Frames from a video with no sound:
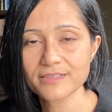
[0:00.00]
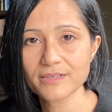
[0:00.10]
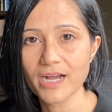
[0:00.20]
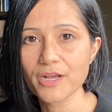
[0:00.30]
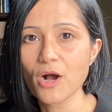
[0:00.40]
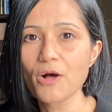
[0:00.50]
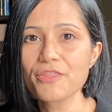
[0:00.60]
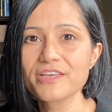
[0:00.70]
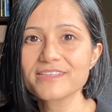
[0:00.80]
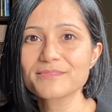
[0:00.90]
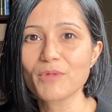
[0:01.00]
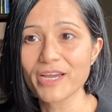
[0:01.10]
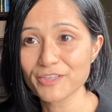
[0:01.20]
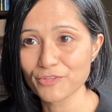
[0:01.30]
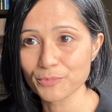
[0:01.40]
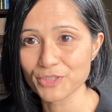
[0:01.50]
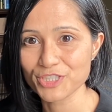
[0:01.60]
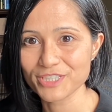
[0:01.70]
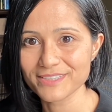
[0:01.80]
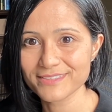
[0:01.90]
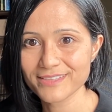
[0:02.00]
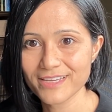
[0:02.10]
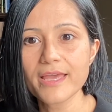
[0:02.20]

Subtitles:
I call these mindful pushes.